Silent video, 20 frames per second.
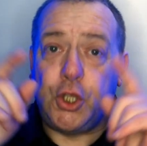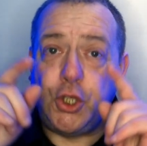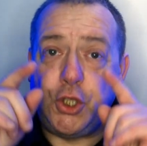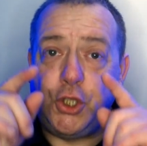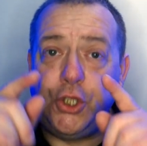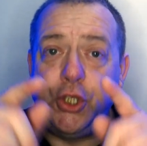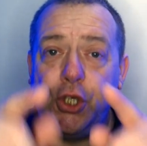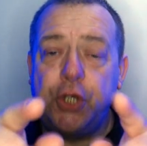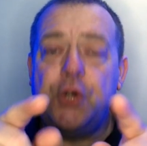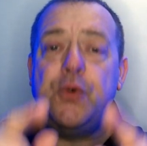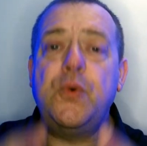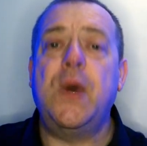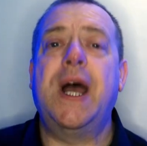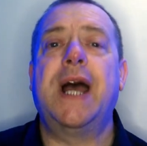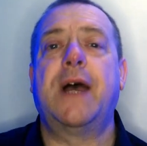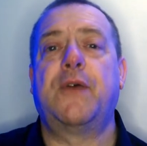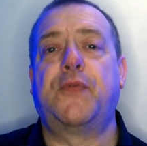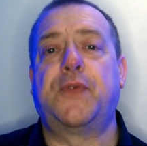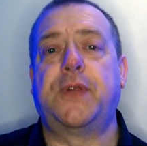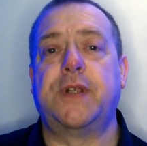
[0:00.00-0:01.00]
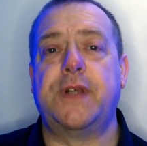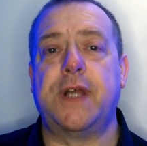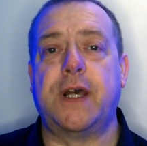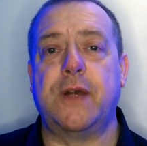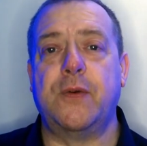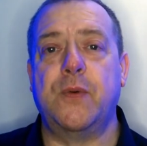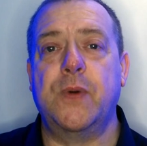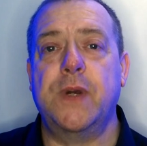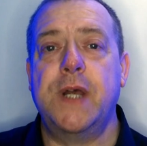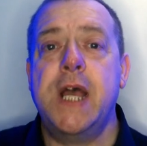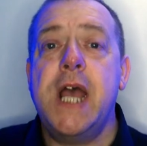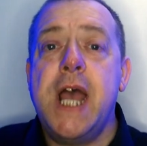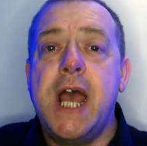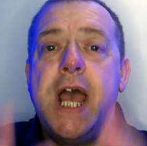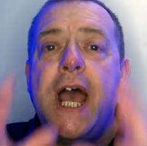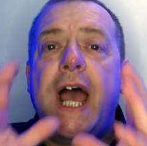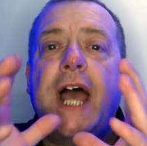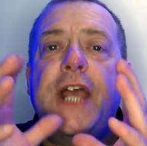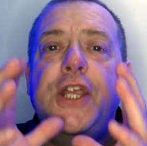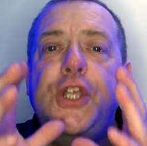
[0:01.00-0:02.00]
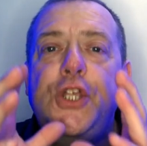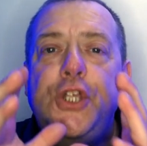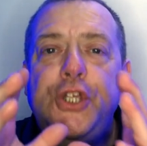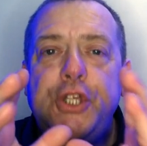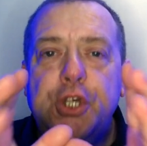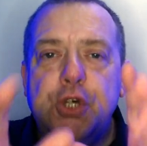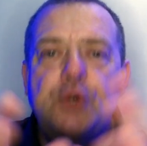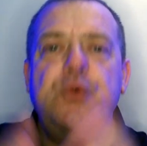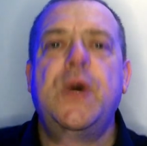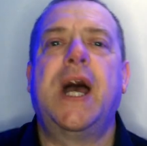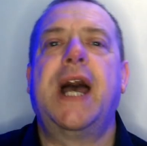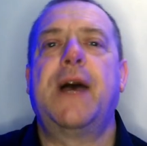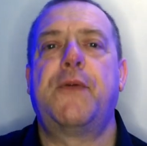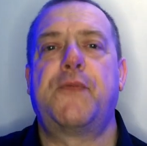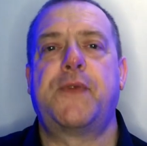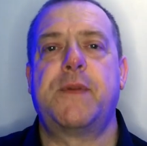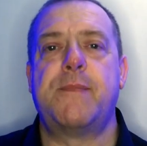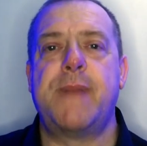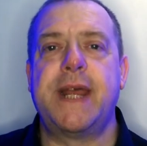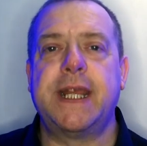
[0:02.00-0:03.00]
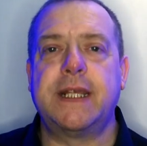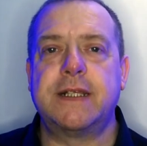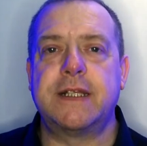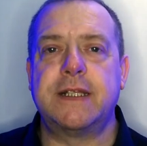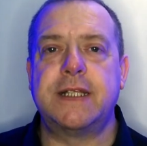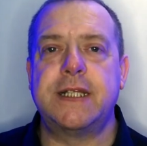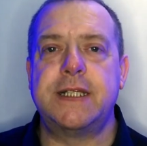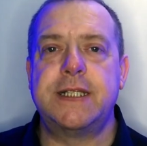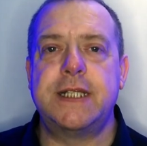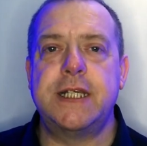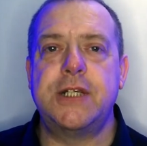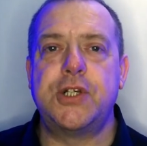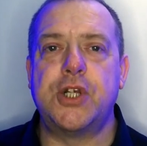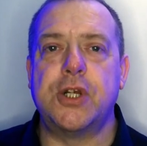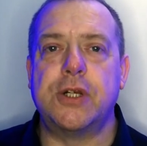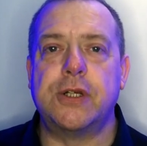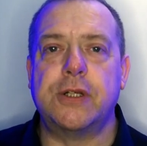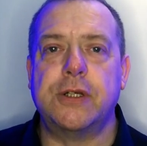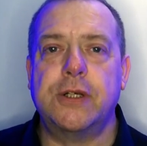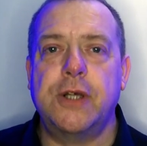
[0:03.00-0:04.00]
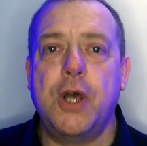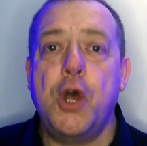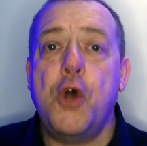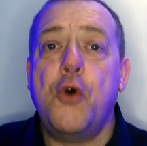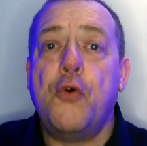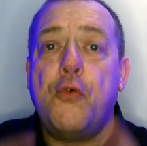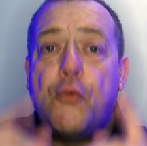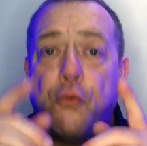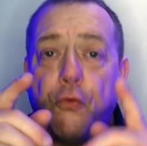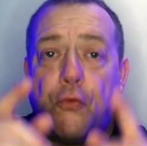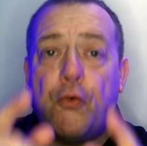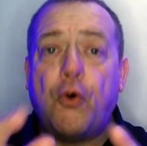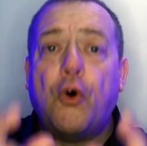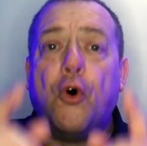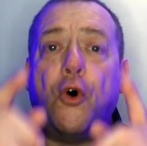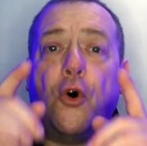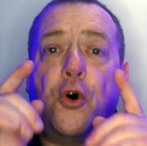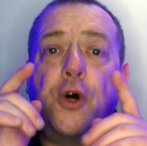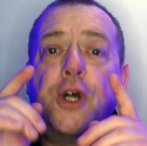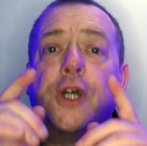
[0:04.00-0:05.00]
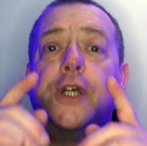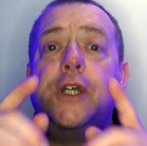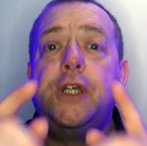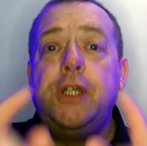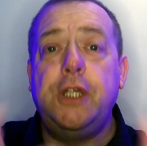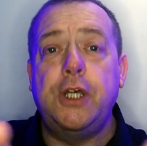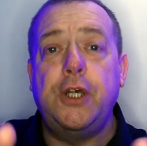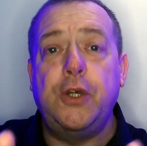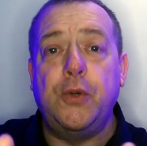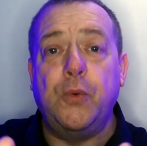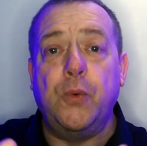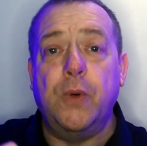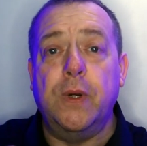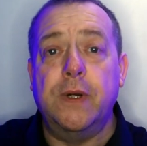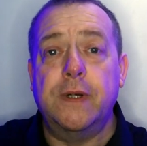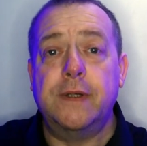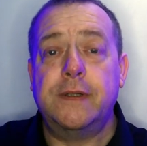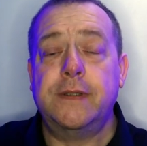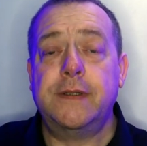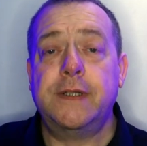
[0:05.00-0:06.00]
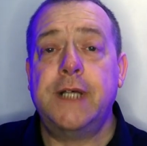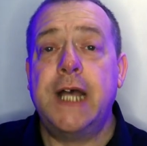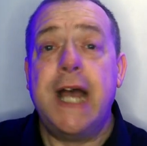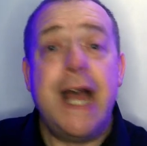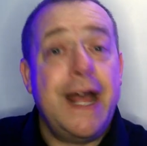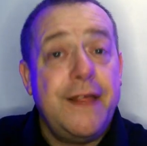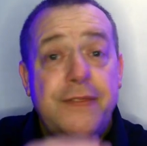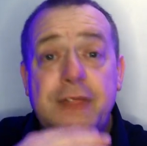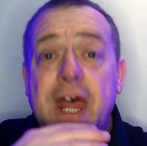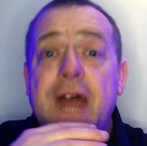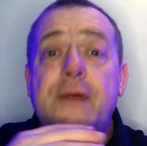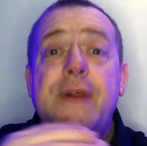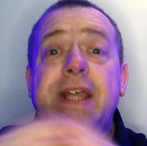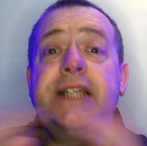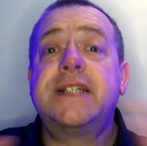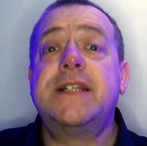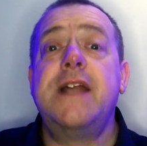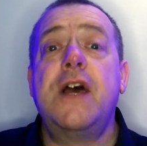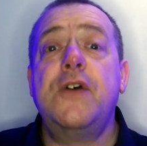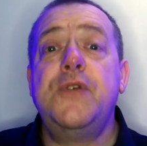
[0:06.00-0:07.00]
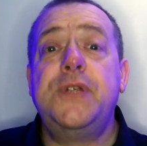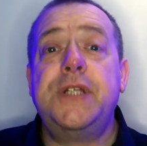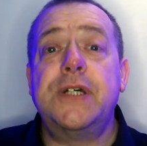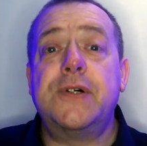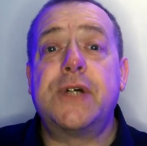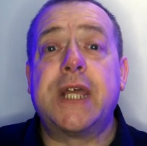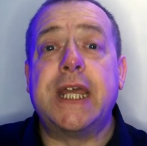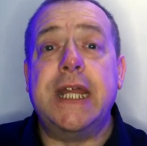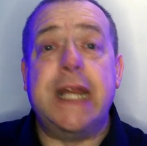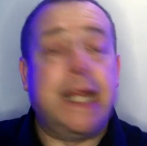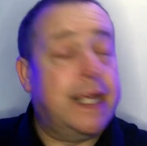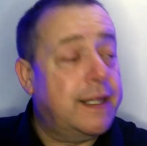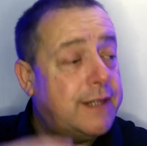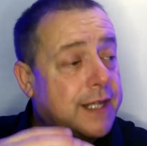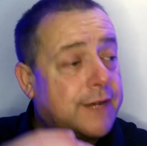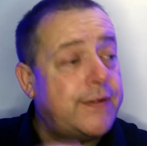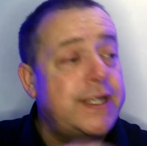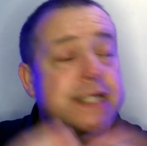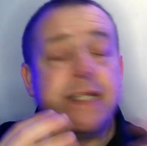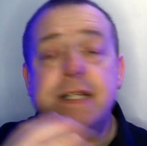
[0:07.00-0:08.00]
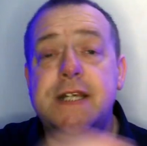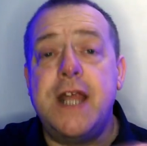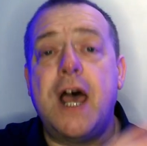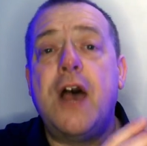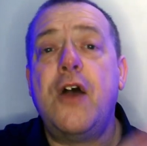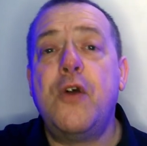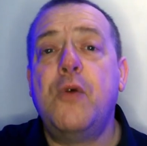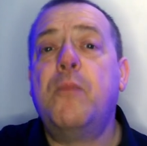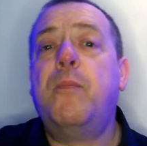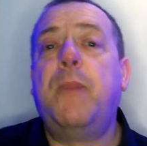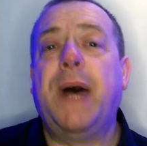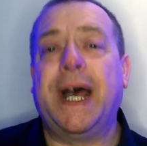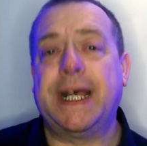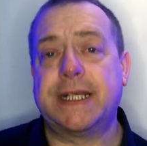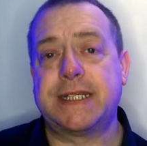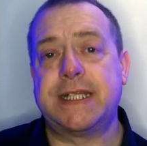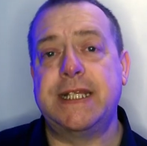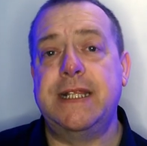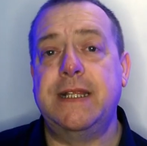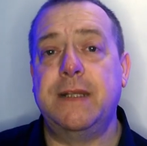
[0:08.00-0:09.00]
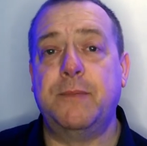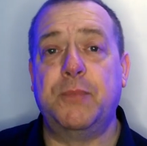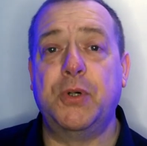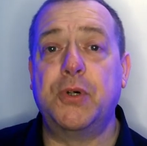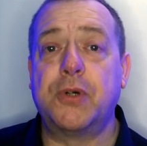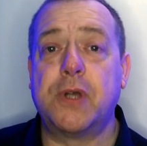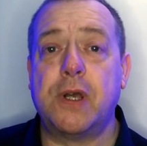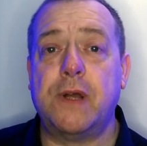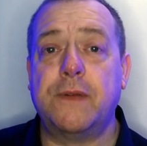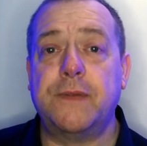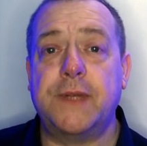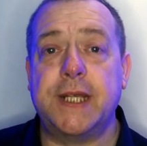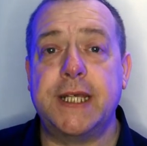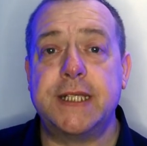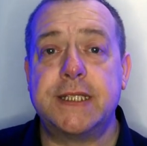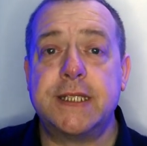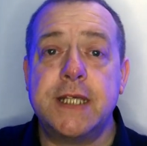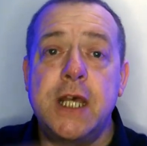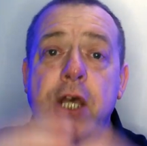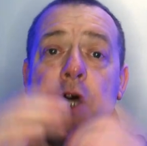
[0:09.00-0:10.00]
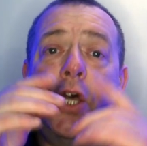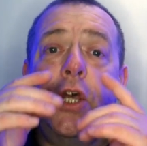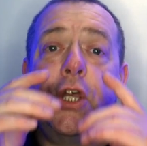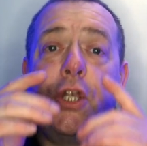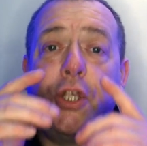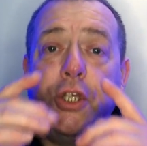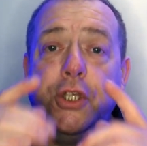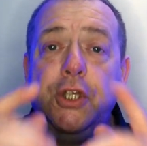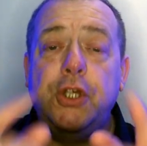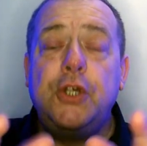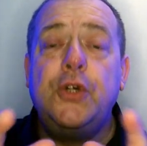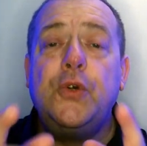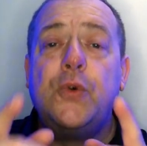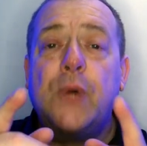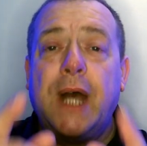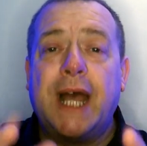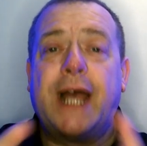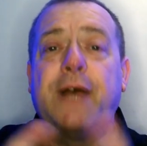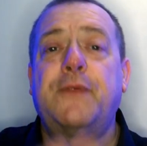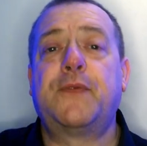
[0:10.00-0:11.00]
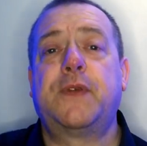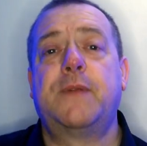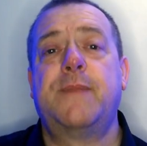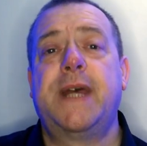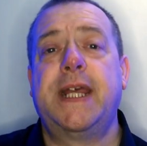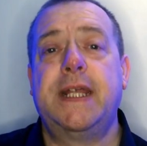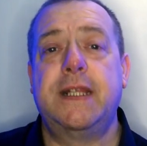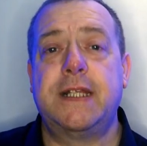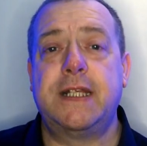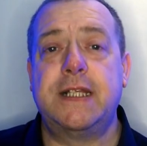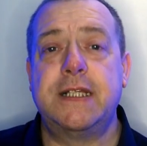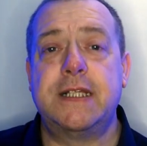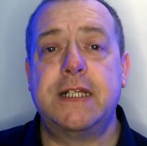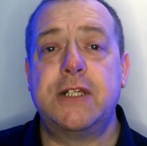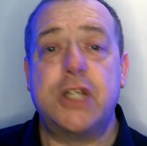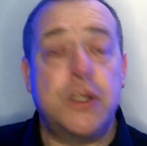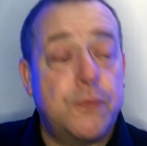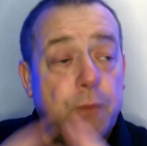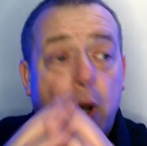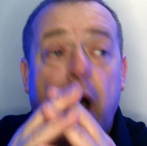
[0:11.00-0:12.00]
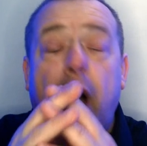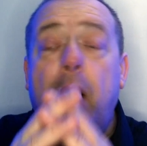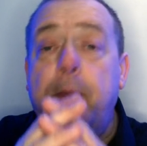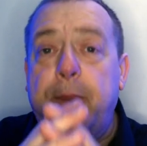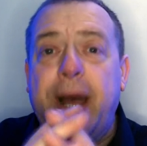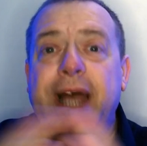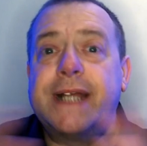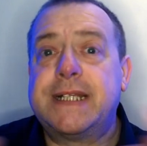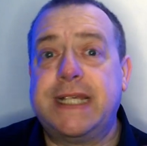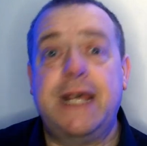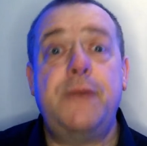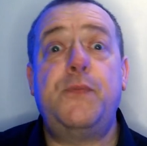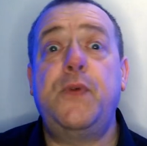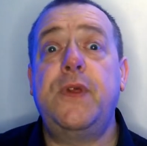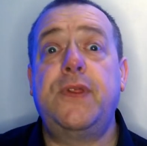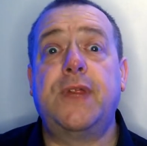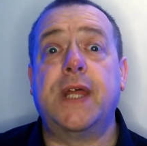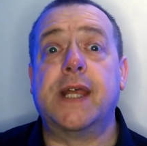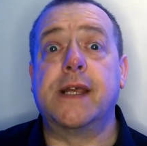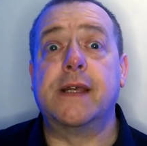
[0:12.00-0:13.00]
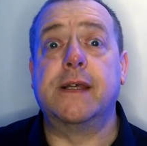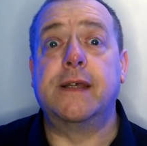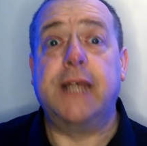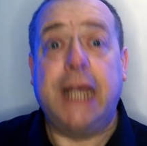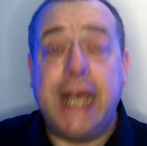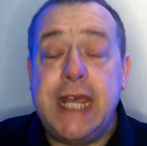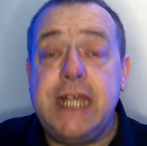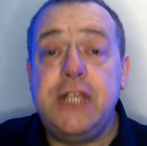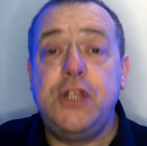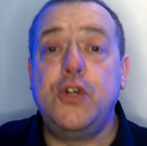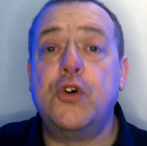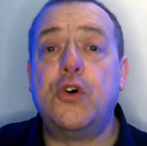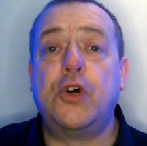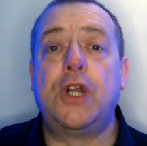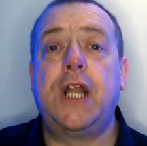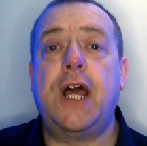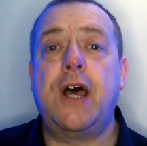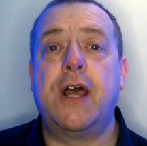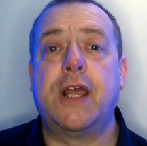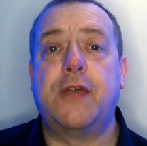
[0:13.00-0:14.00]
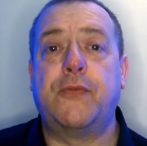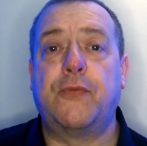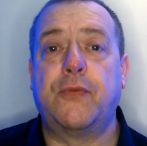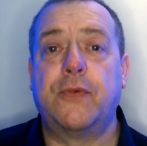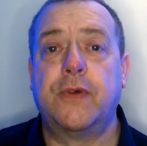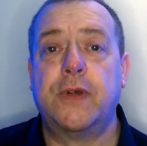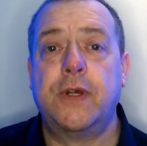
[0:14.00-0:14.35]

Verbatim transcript: You have to know. And you have to make the decision for you. There is no ducking it. There is no passing the buck on this. You have to make the decision about everything in your life.